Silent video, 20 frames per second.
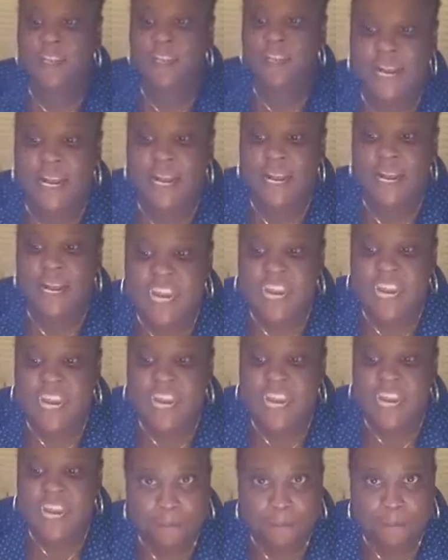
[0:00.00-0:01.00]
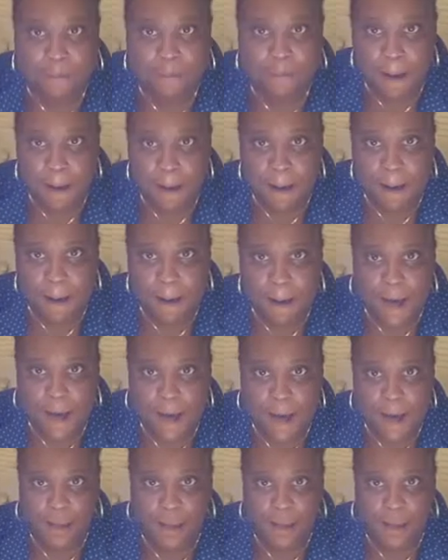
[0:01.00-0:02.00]
with the
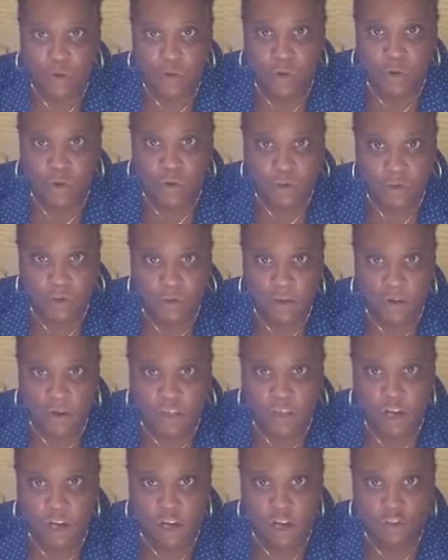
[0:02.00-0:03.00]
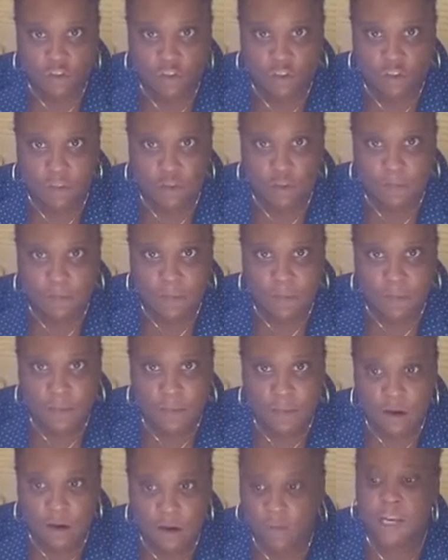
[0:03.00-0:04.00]
magnesium in my body, which is one of the
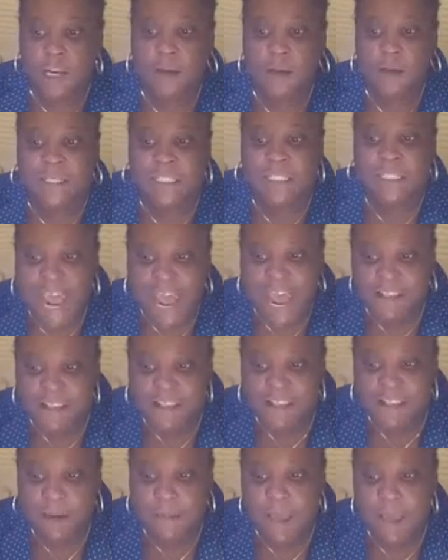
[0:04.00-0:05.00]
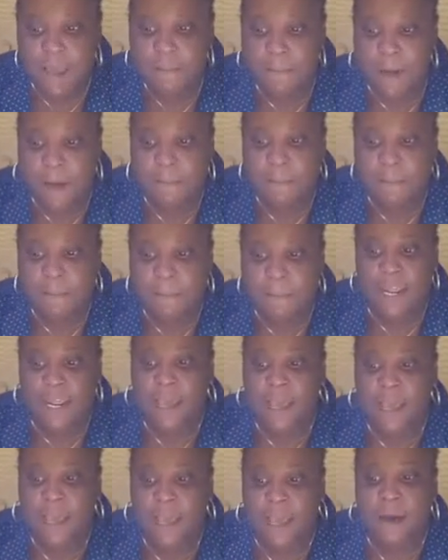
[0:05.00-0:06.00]
102 minerals, the potassium in my body?
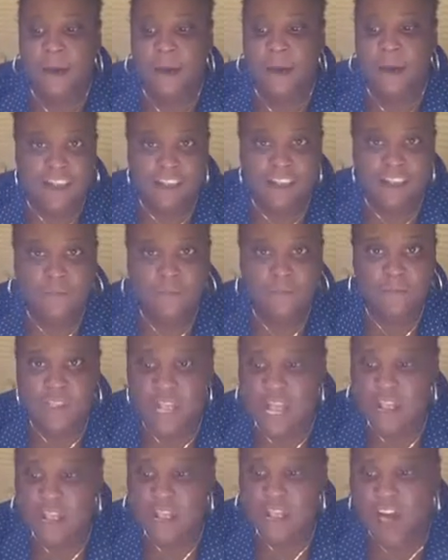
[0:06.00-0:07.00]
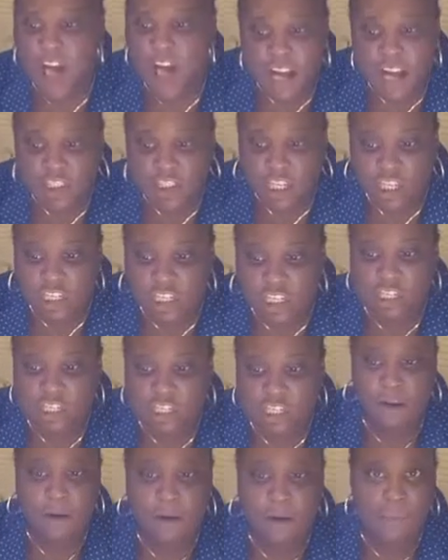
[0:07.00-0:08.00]
Potassium sends oxygen
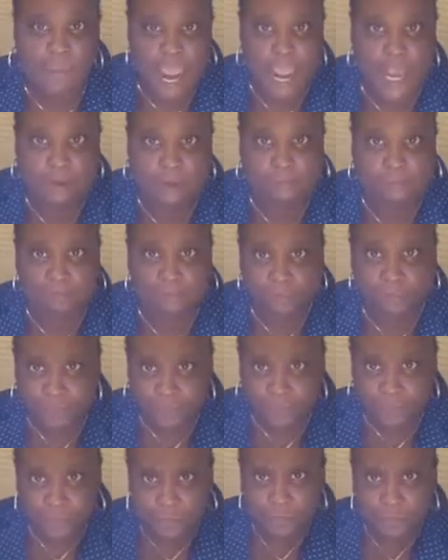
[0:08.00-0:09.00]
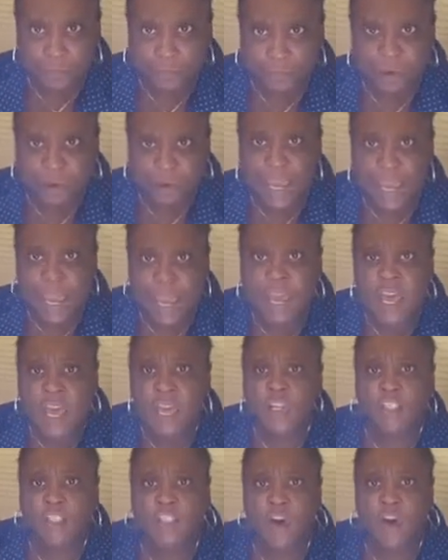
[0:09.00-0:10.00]
to the brain. Okay,
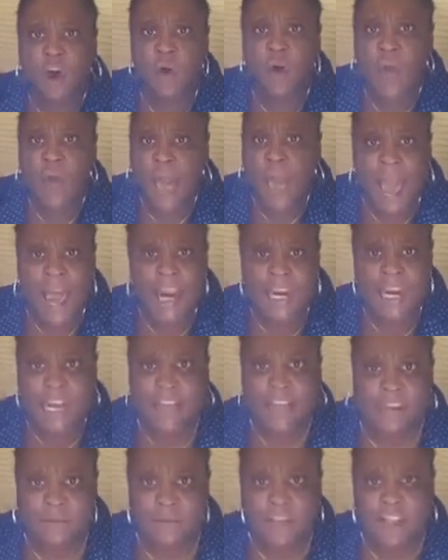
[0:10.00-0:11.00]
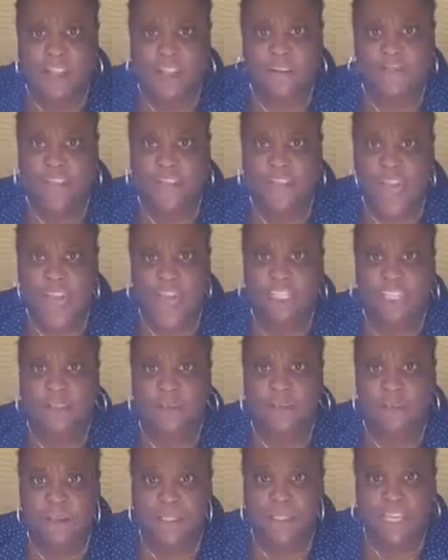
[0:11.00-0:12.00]
so I need some stuff that has
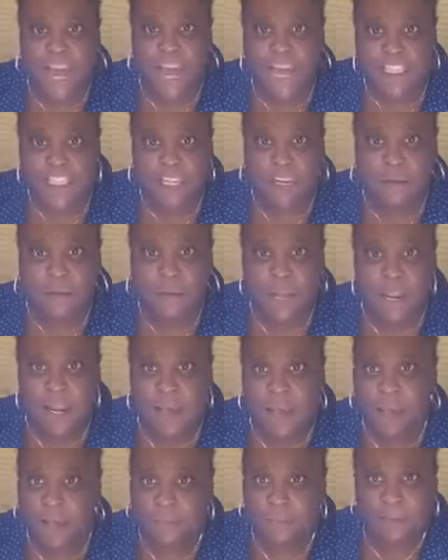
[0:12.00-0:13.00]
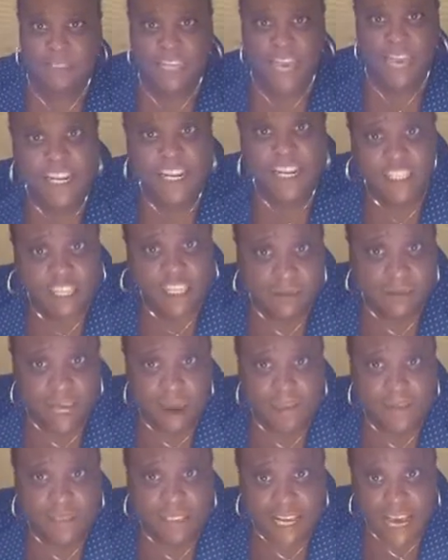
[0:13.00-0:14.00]
some potassium in it. Potato chips
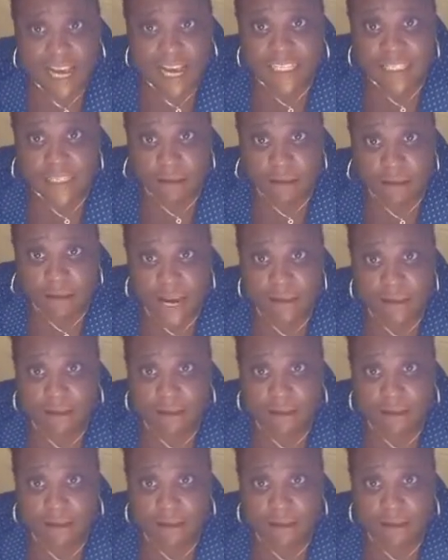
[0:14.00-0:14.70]
got potassium in